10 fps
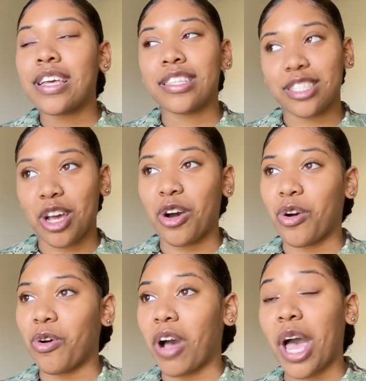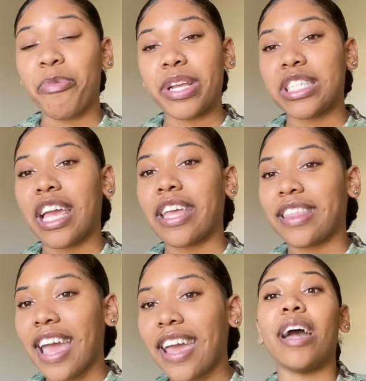So I appreciate
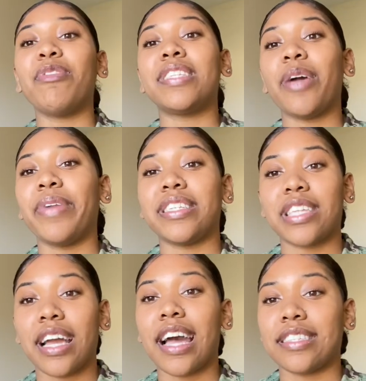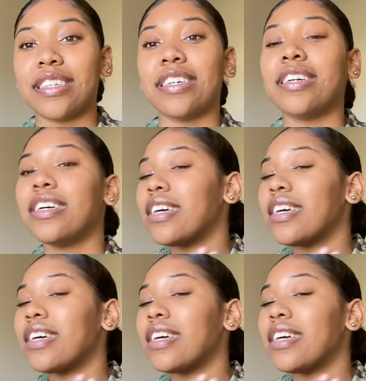that. I'm just happy that y'all got to